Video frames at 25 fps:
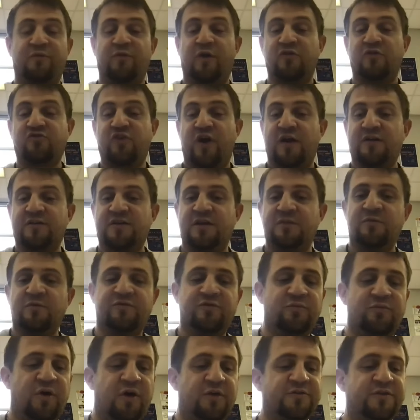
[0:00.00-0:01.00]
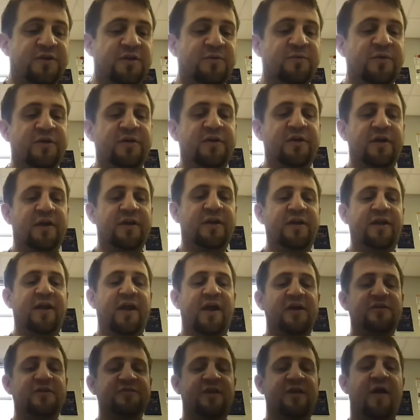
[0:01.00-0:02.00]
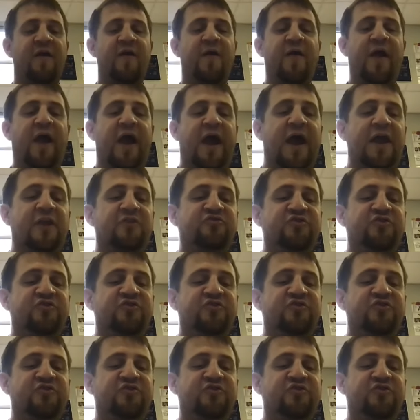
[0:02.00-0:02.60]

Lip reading: of our track team and football team here, and he asked, "How